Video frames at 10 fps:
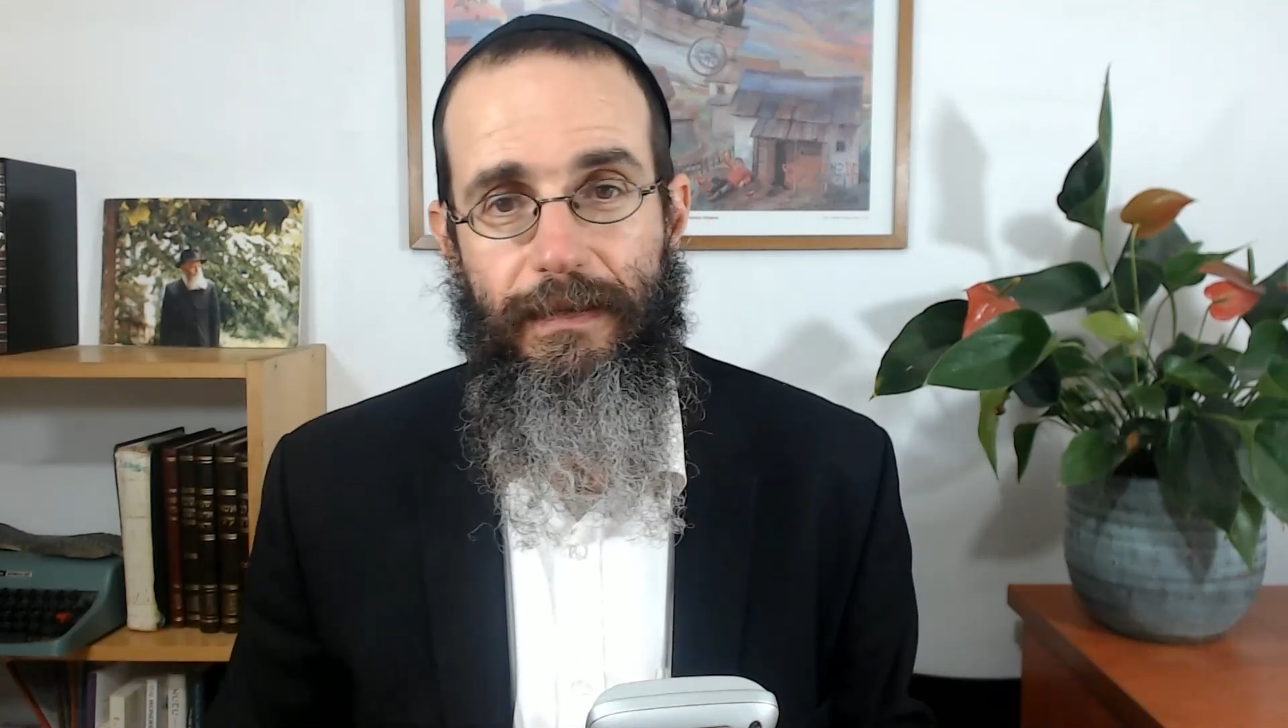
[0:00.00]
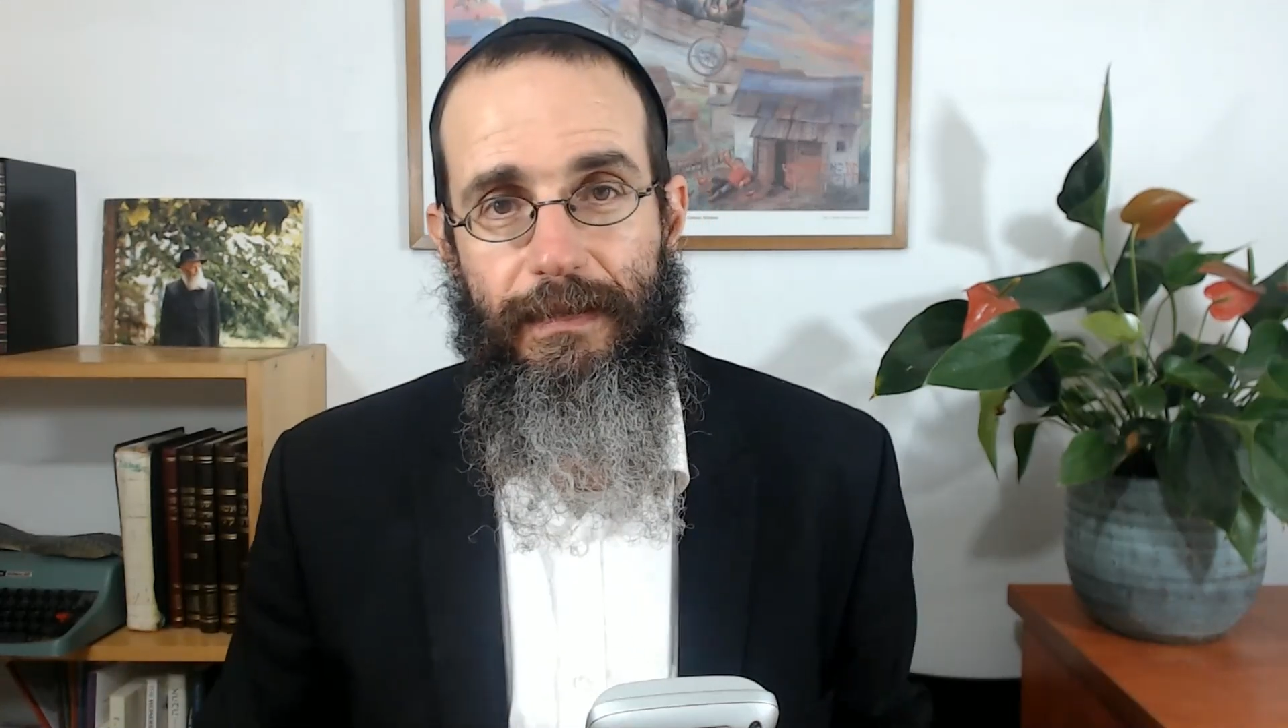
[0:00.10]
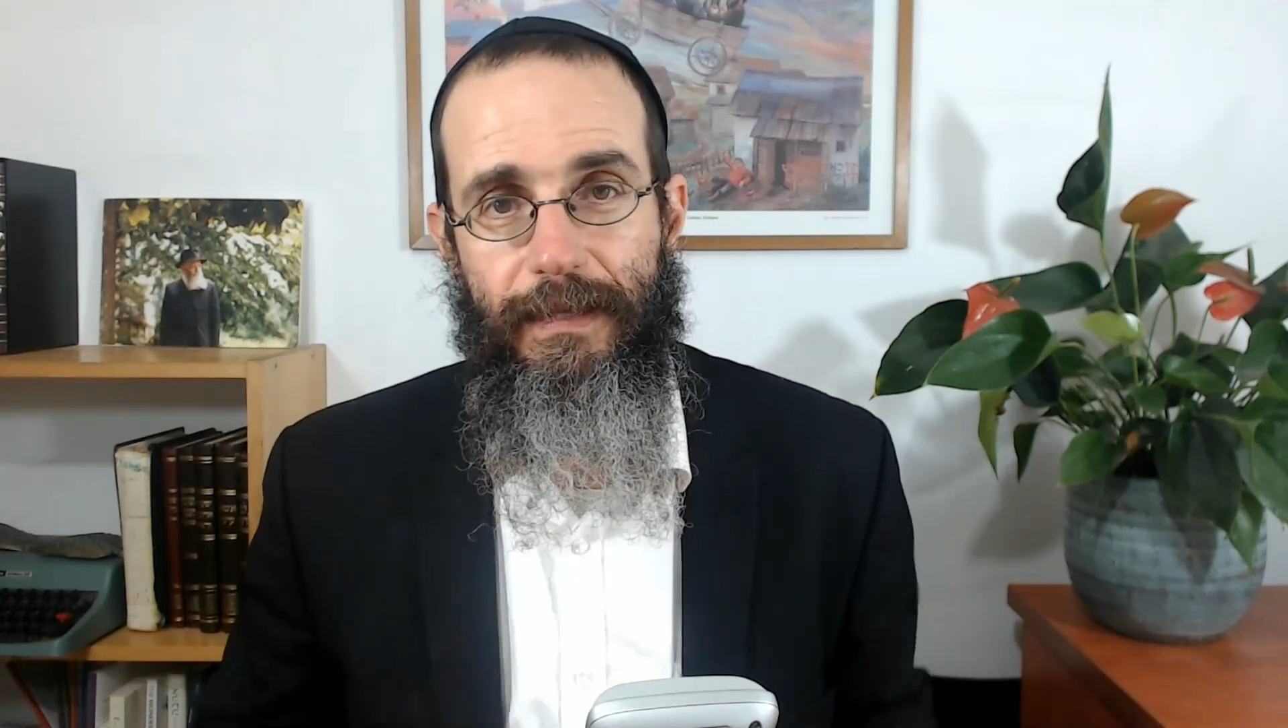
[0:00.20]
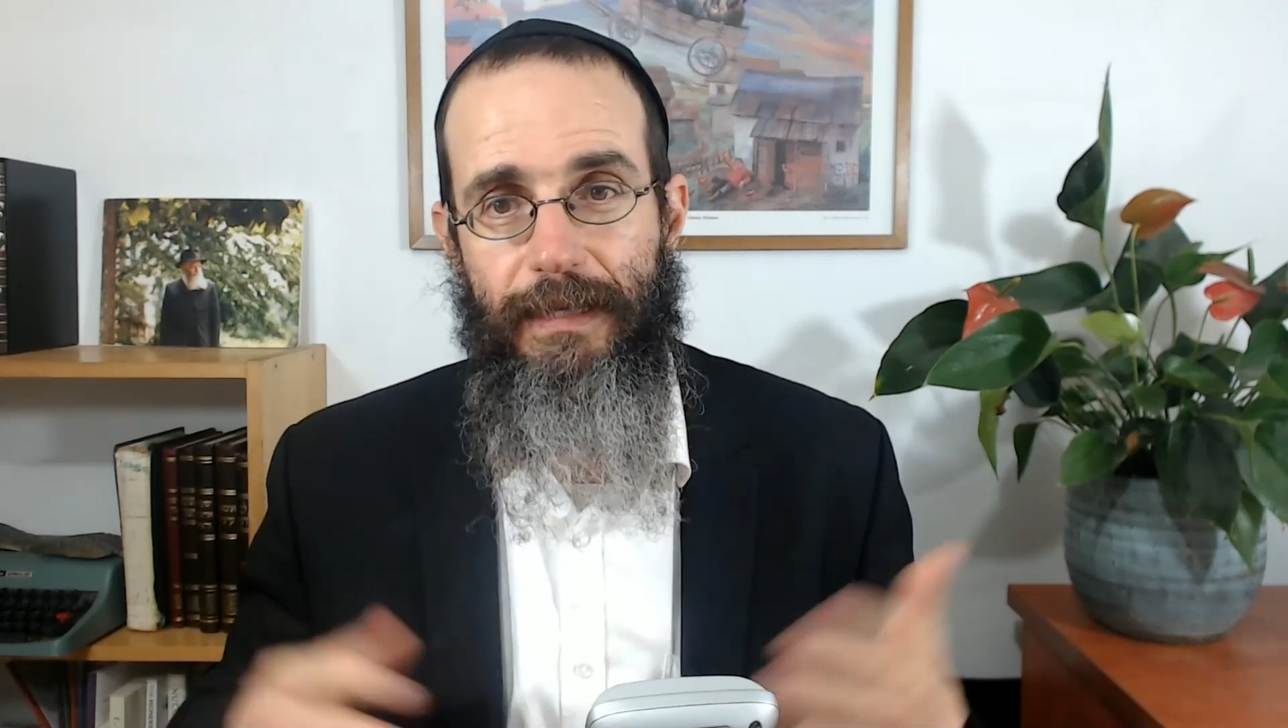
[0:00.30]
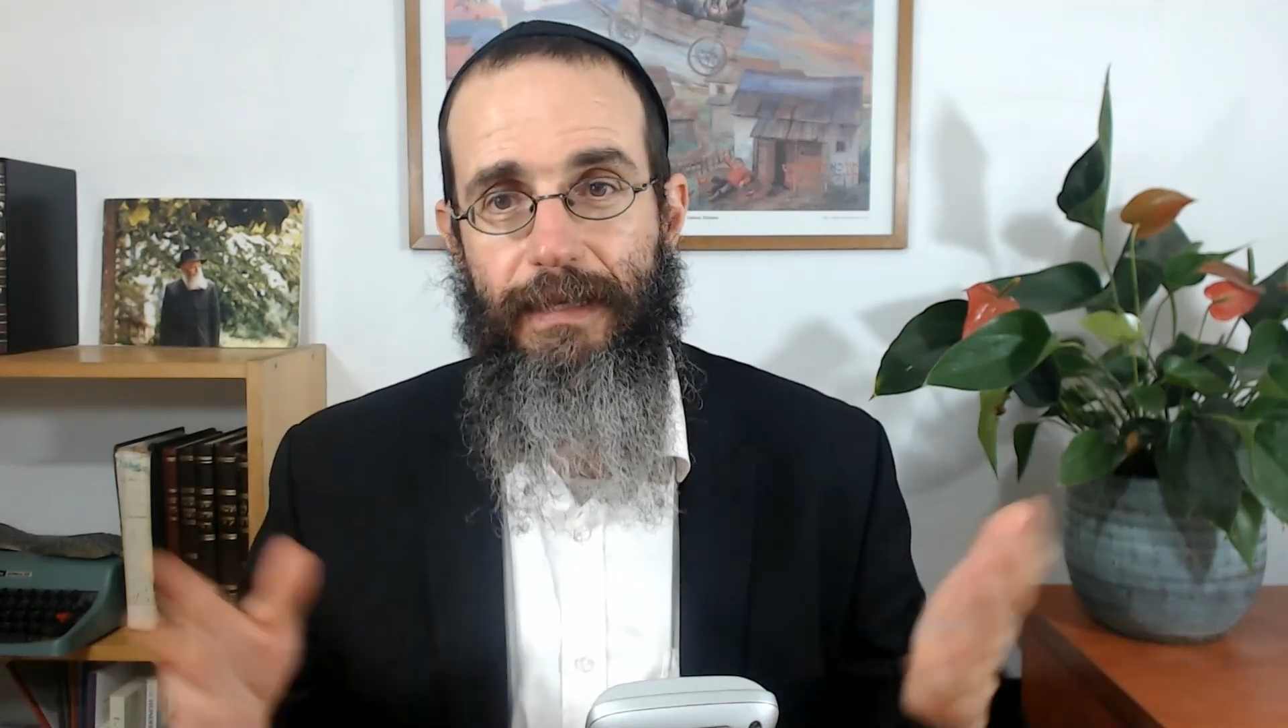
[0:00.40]

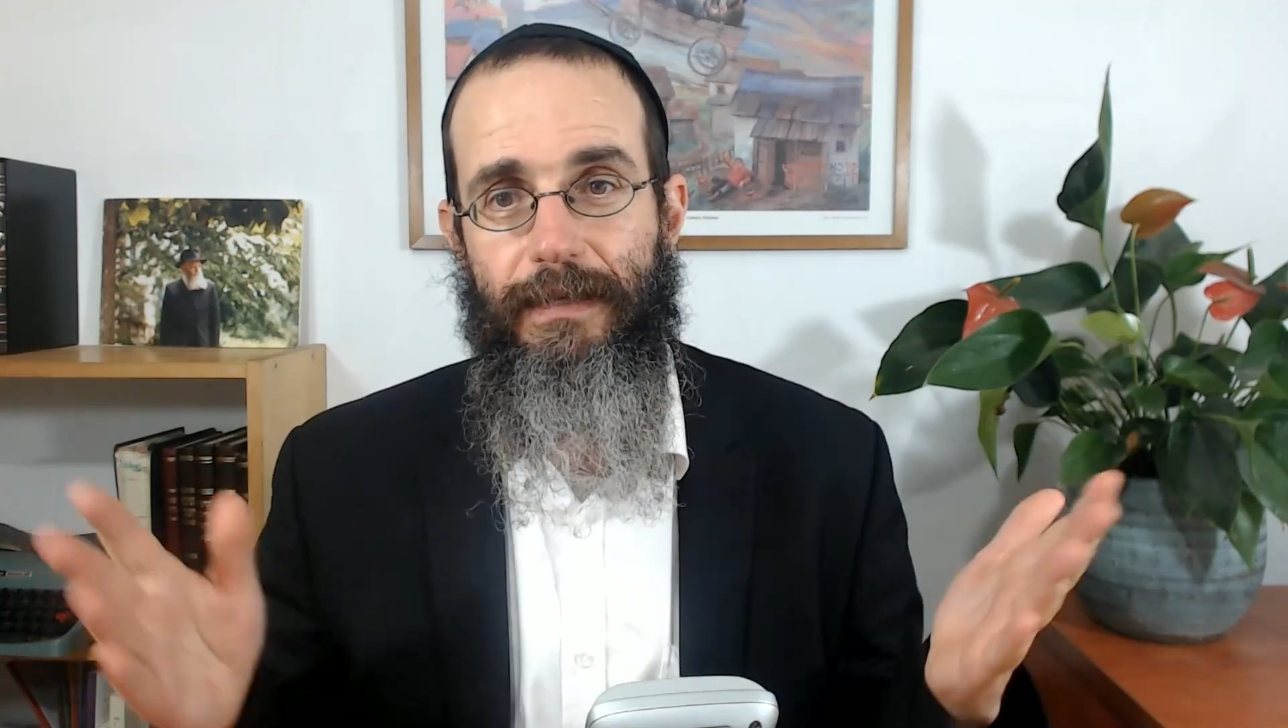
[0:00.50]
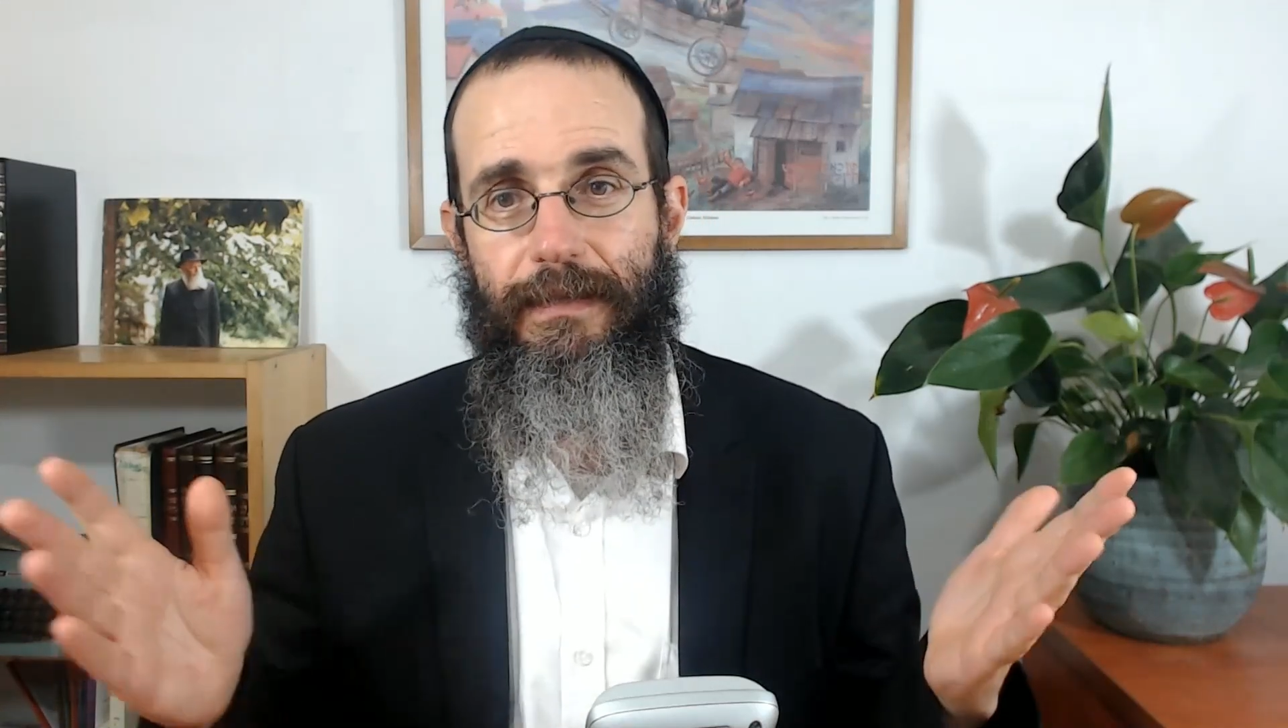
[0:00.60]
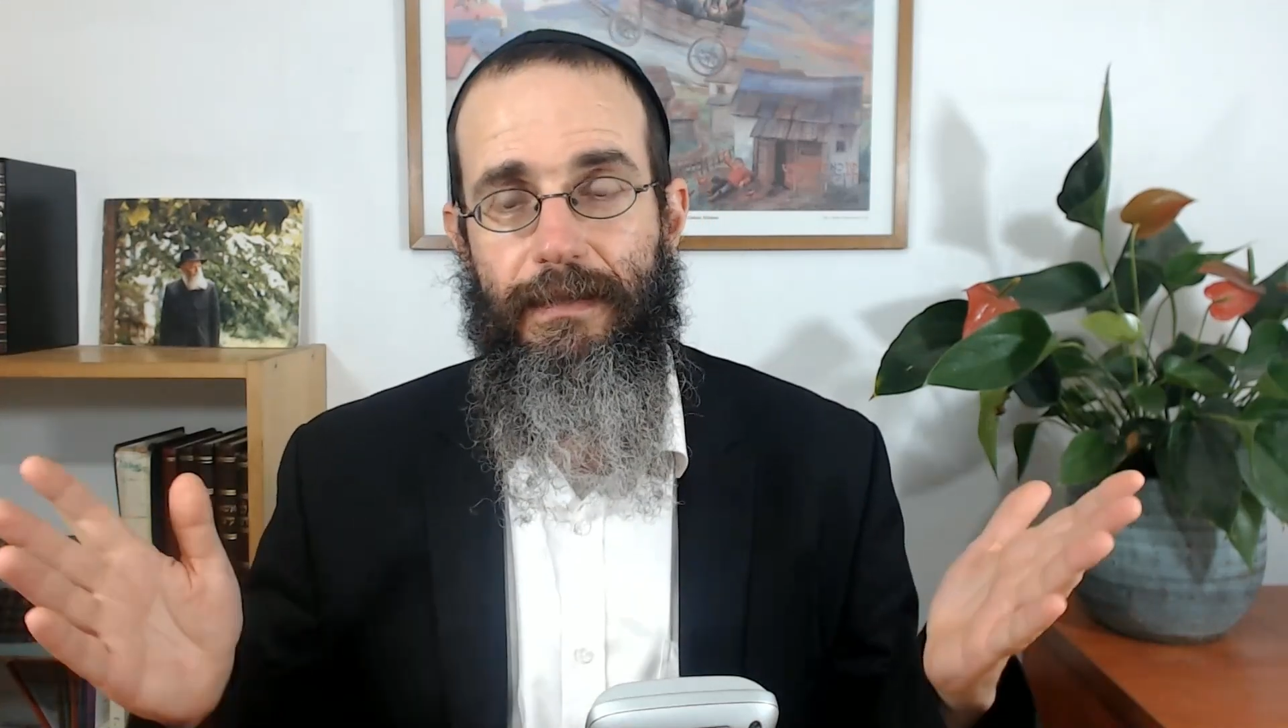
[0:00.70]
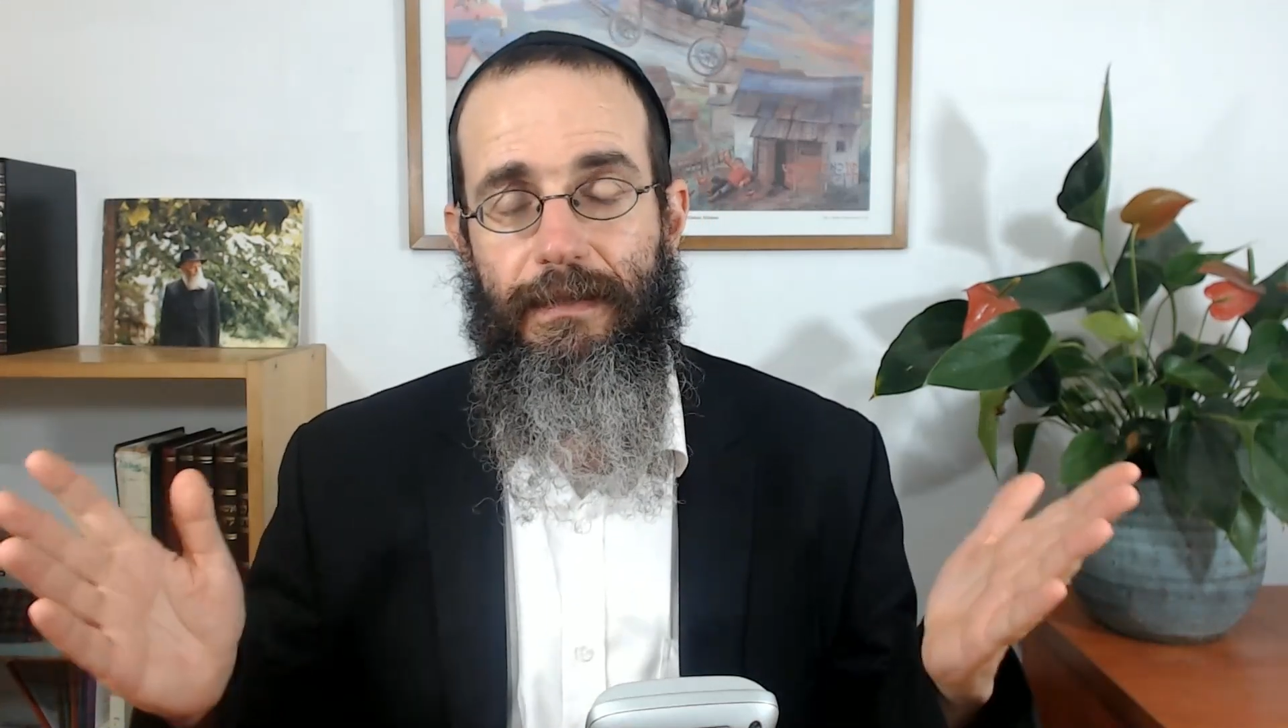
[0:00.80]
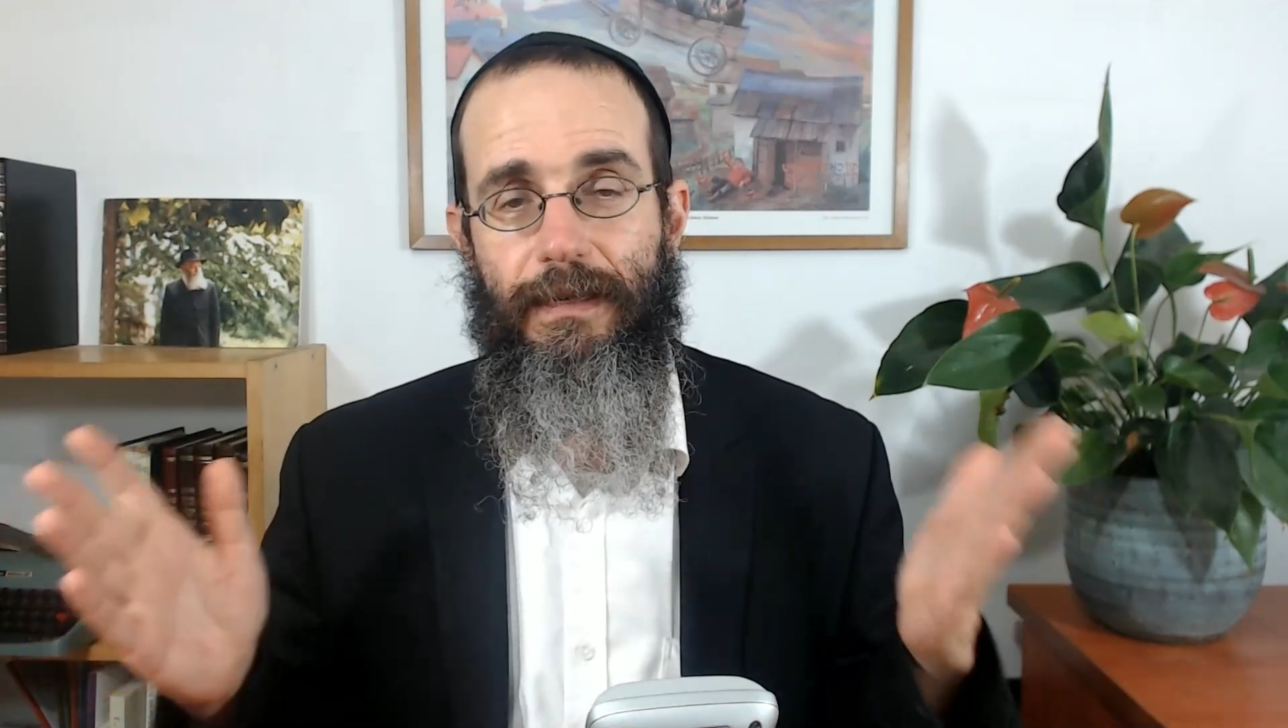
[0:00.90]
the